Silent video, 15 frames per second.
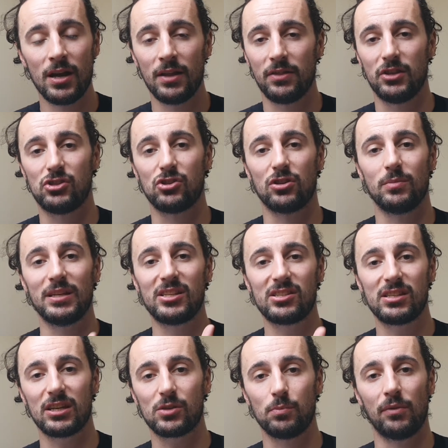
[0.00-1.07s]
This is going to be
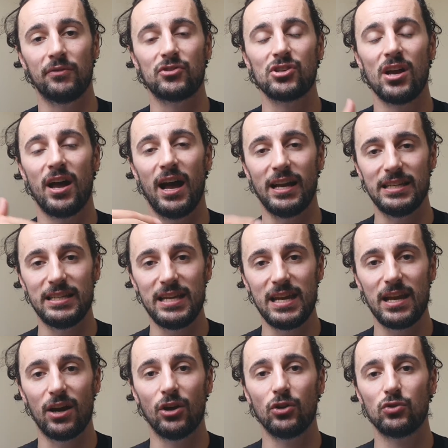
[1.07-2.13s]
6 months, a
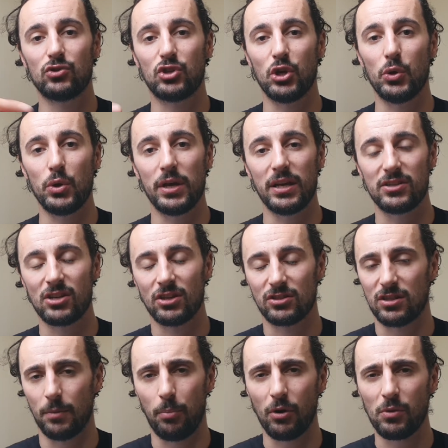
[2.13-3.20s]
year, 2 years, to the
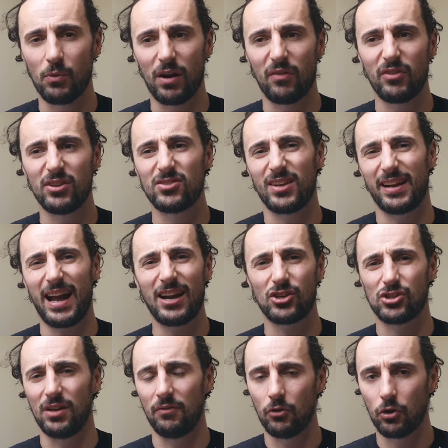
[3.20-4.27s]
point where it feels like,
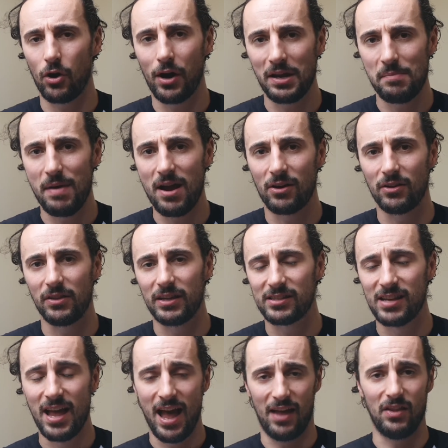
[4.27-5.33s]
actually, I've not got any better at this.
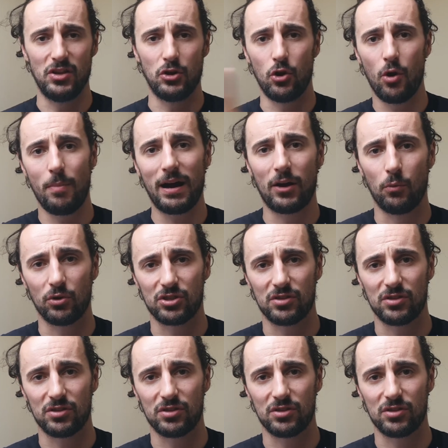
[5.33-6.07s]
And then you go back and watch a